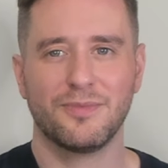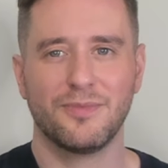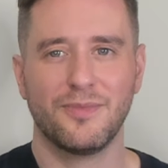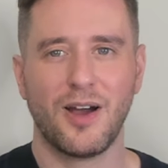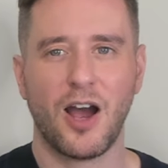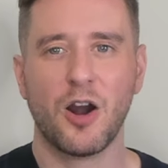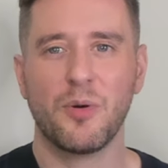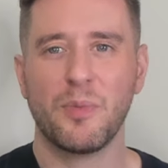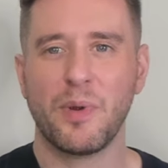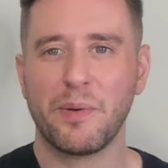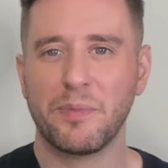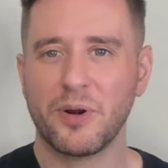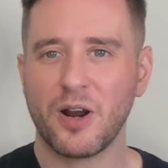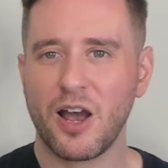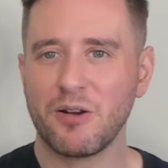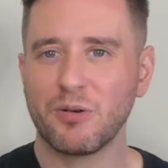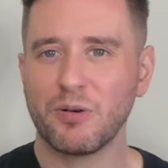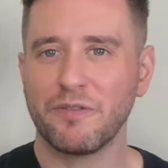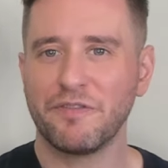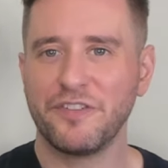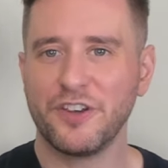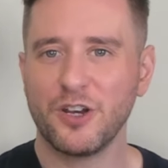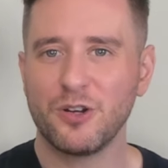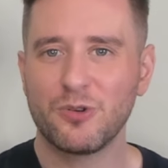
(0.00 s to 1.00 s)
I remember I
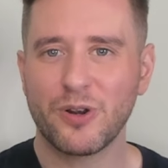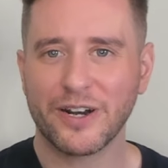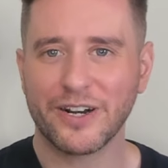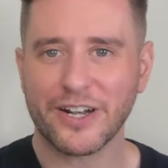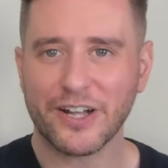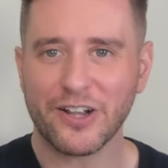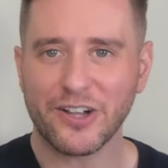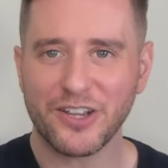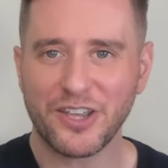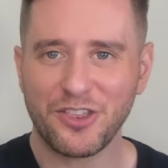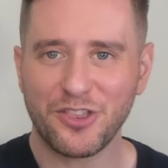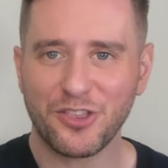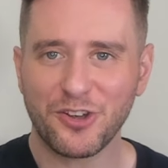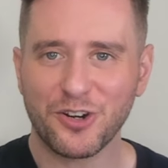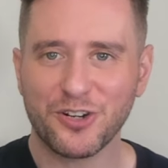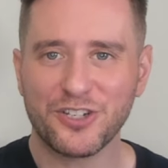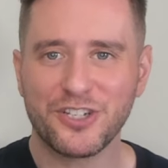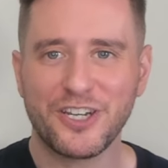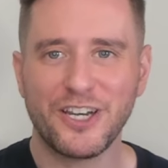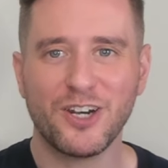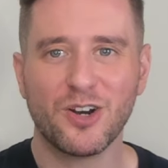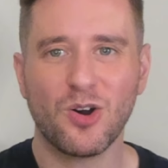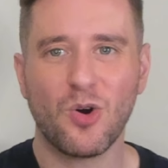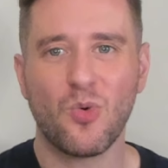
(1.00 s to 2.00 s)
reviewed Craig Ellachie
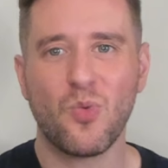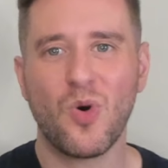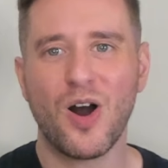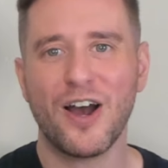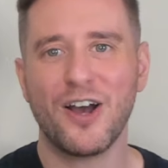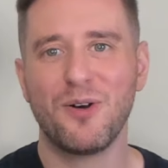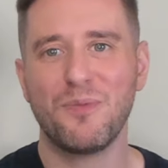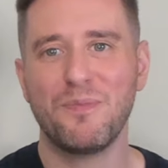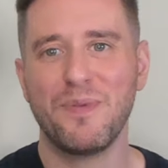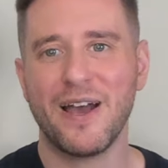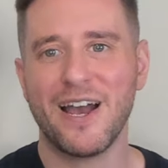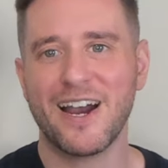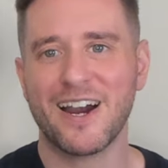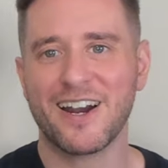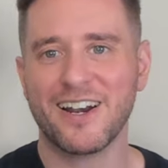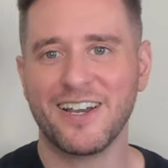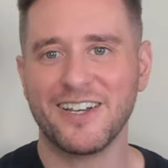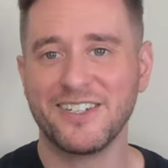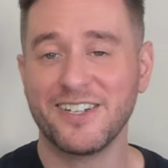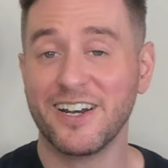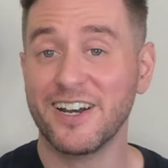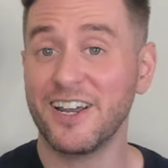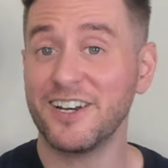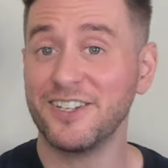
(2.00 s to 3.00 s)
13 a while back and I
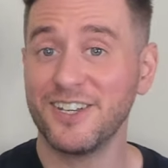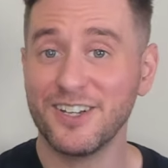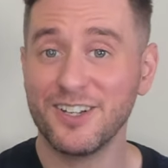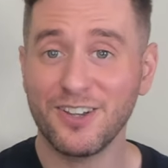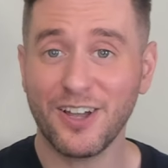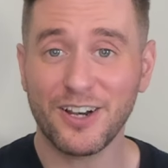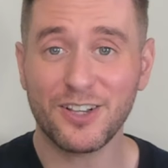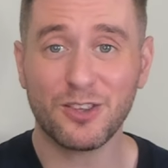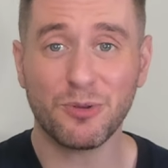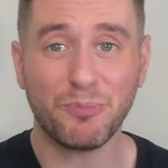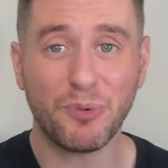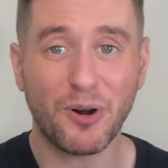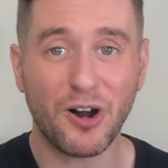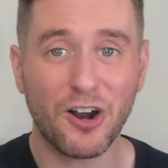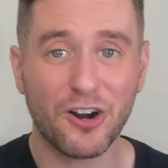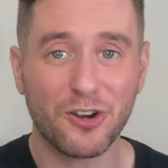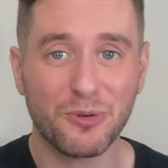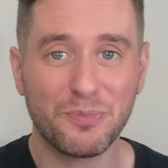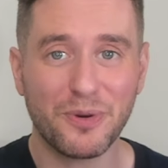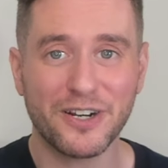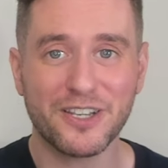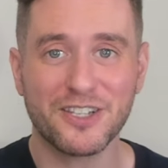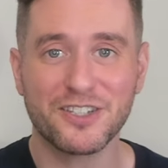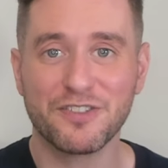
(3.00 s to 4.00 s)
said I did like the bottle,
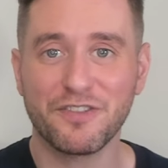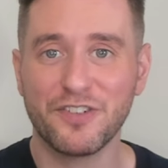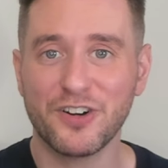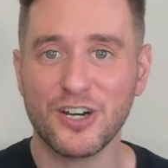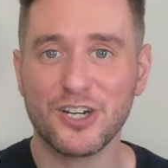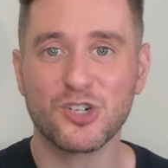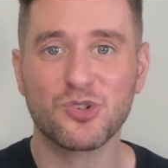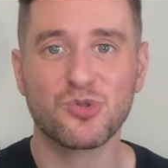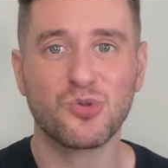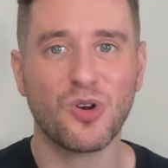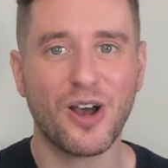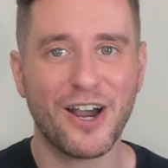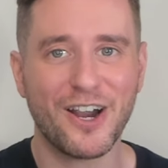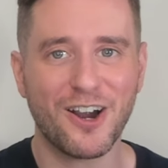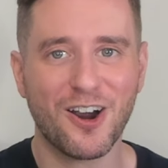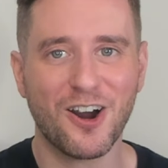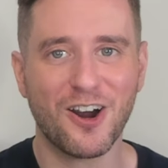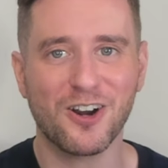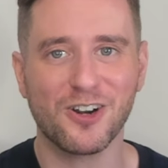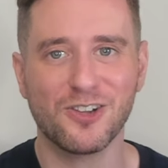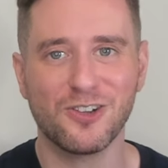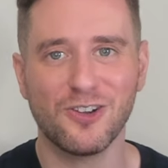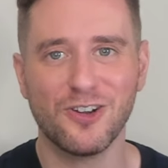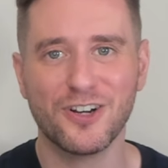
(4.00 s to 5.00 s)
but it's a very
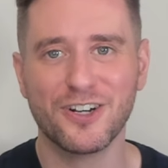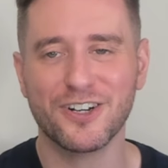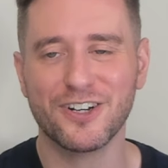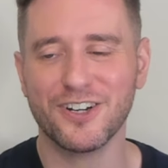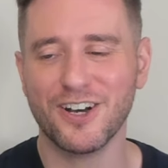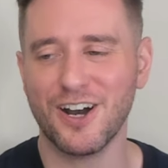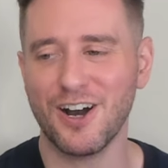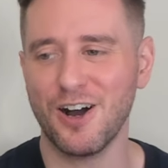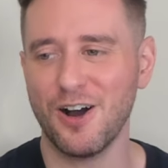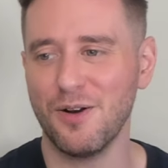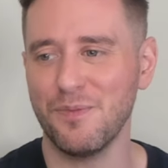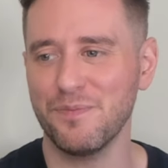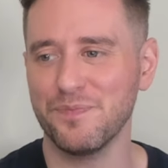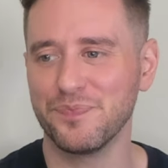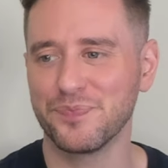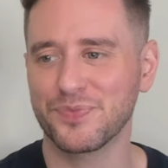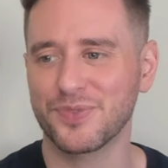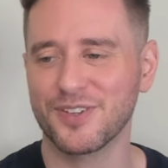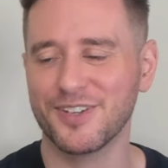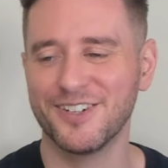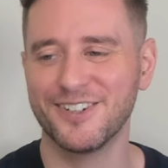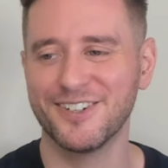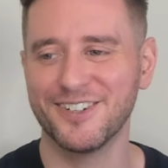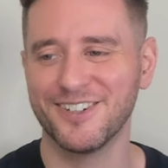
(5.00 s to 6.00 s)
try-hard look.
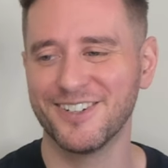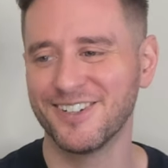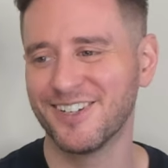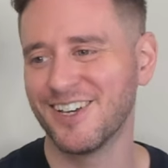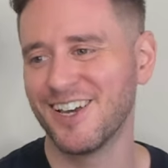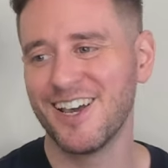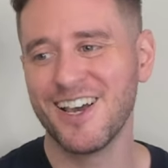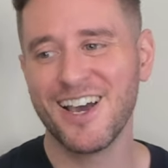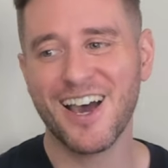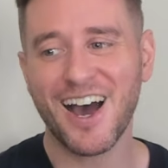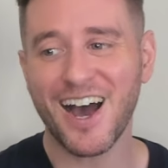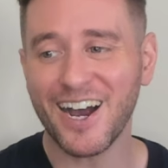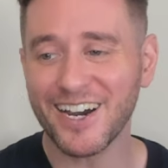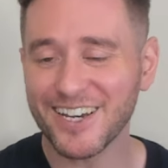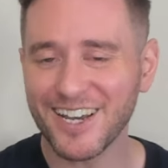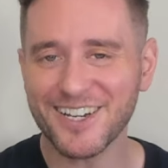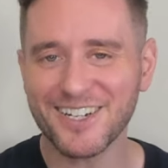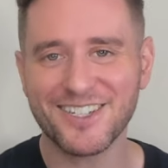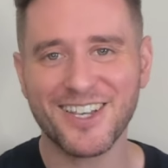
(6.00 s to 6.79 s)
I guess